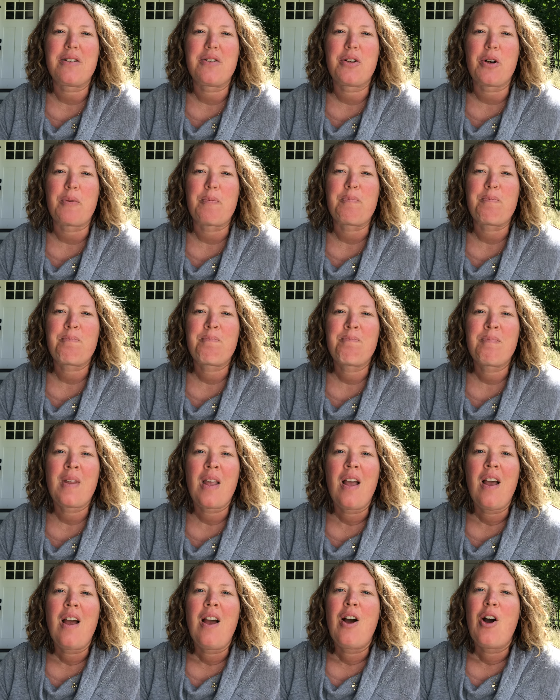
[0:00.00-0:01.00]
So
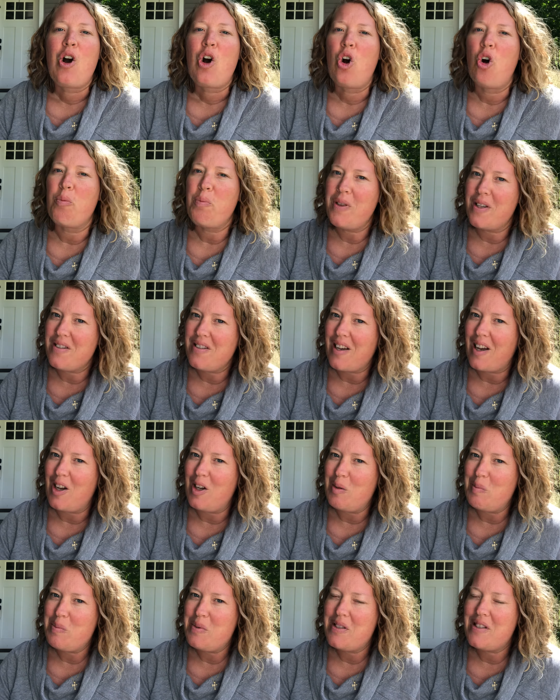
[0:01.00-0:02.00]
hope this
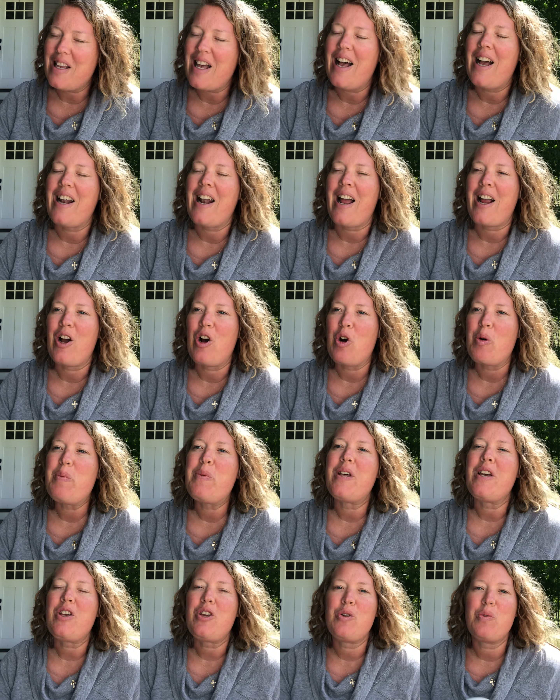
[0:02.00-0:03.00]
helps, and I
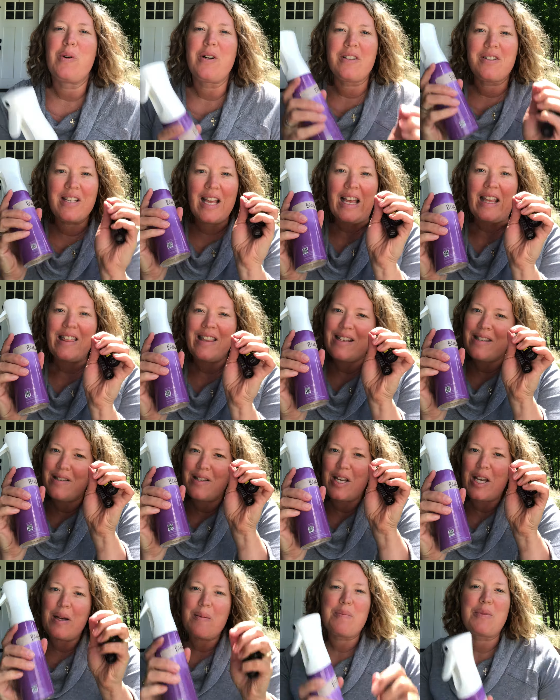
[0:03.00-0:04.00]
hope that you will take these
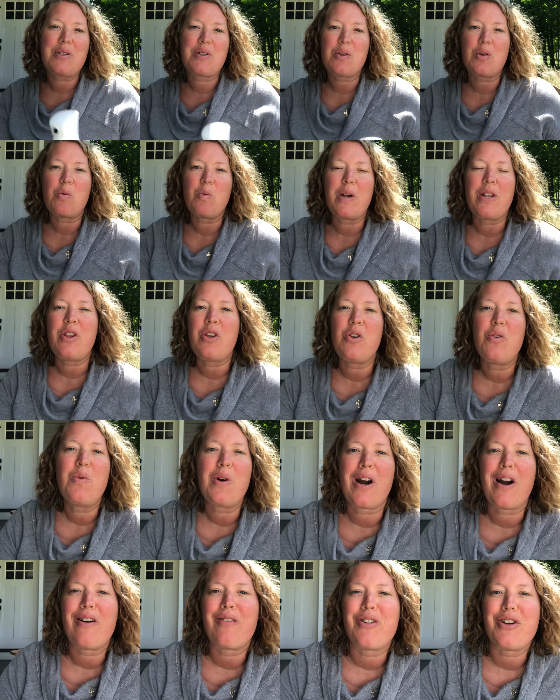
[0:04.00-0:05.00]
tips with you
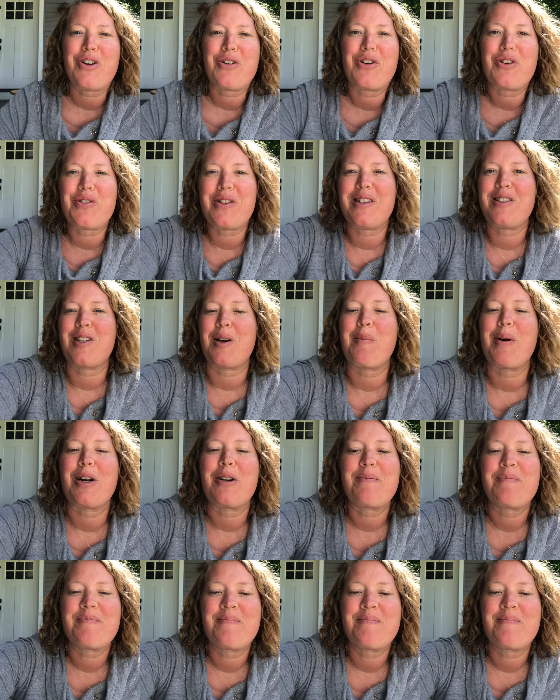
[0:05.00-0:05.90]
wherever you go this summer.